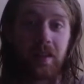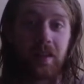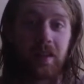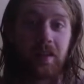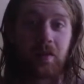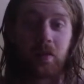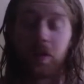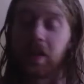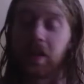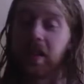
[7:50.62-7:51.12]

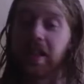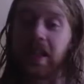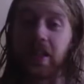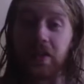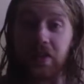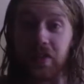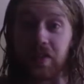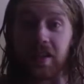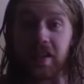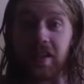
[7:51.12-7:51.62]
really
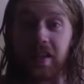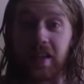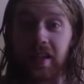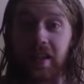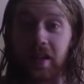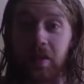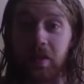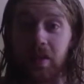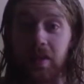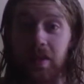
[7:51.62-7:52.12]
interested to
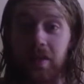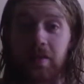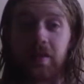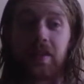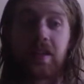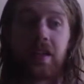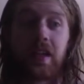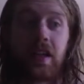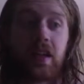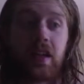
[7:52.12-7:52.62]
hear what she would
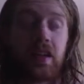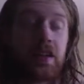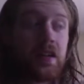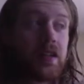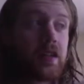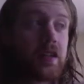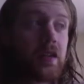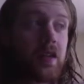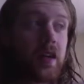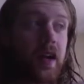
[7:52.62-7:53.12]
say.
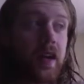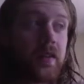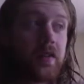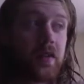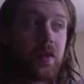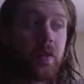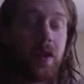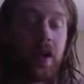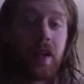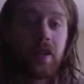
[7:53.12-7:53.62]
So after a
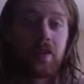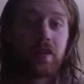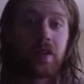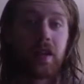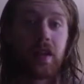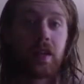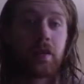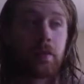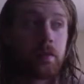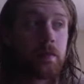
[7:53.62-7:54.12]
while, I was just
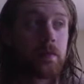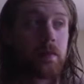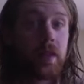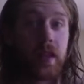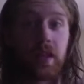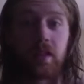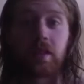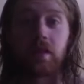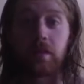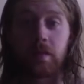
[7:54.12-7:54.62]
like,
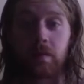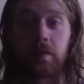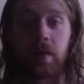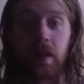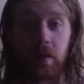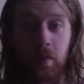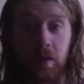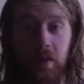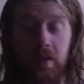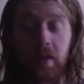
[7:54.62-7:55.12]
yes,
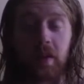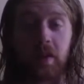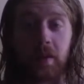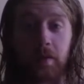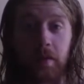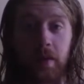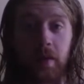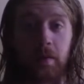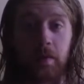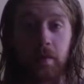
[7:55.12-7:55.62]
I will look
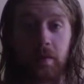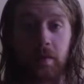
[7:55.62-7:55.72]
them up,